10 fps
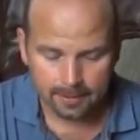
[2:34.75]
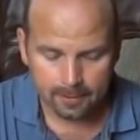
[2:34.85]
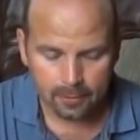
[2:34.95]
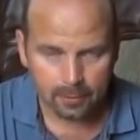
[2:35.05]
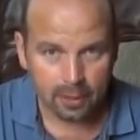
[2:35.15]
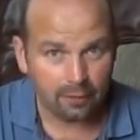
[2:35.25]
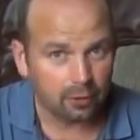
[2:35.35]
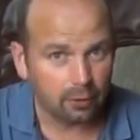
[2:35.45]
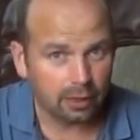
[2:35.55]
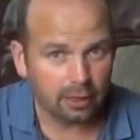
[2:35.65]
So if
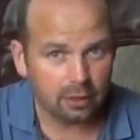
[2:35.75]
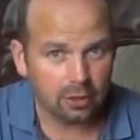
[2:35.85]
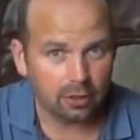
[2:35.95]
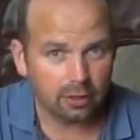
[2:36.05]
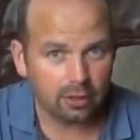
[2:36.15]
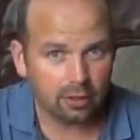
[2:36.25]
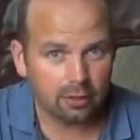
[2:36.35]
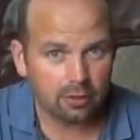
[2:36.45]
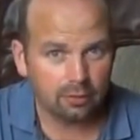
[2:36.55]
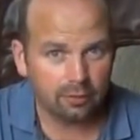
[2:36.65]
I don't get any joy in the
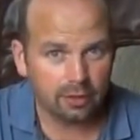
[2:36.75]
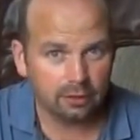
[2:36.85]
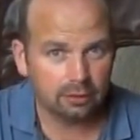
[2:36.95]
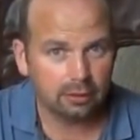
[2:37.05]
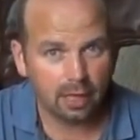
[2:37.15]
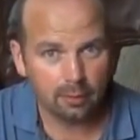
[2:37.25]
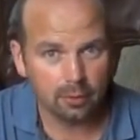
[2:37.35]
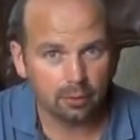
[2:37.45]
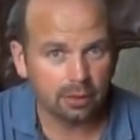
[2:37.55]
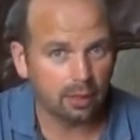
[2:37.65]
coin shooting field, I'm
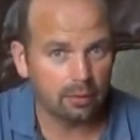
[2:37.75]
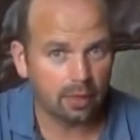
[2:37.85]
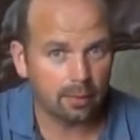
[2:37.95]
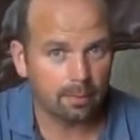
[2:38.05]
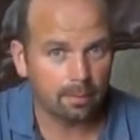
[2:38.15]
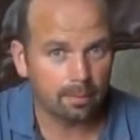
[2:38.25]
going down there.